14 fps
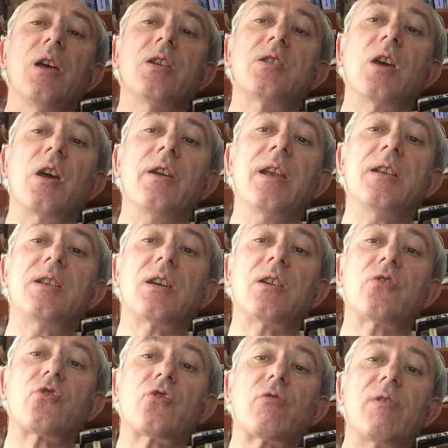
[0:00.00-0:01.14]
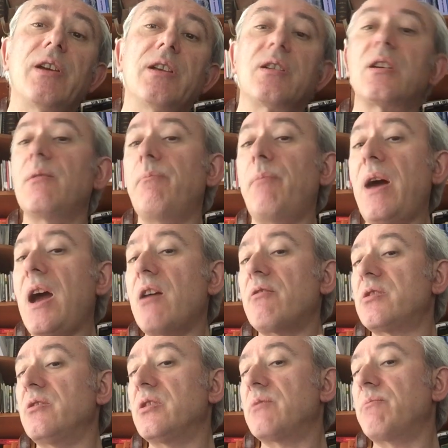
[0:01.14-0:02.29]
So you need to treat
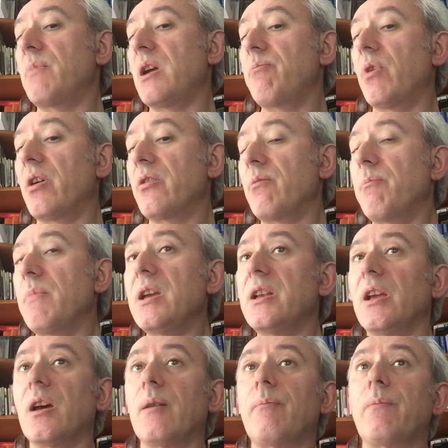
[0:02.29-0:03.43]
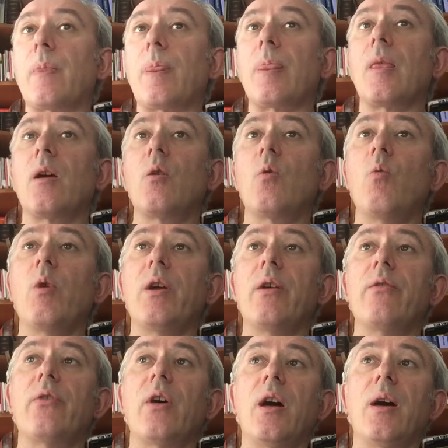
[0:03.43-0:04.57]
comparisons made by the media
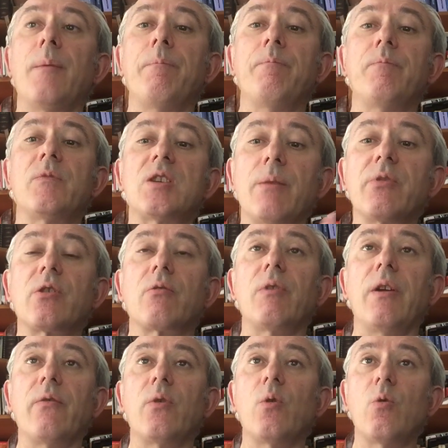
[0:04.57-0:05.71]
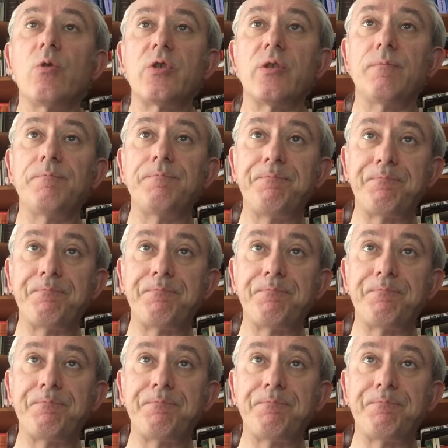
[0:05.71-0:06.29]
with some degree of caution.